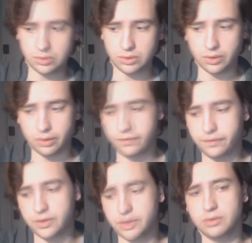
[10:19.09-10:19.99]

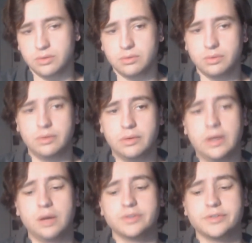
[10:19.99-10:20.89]
Fucking,
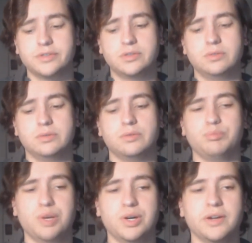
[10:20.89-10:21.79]
now it's the
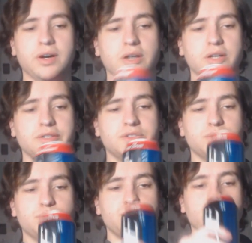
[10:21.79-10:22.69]
Bud Ice,
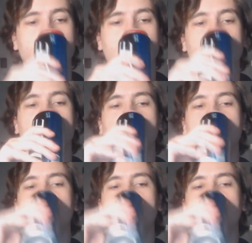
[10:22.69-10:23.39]
the big one.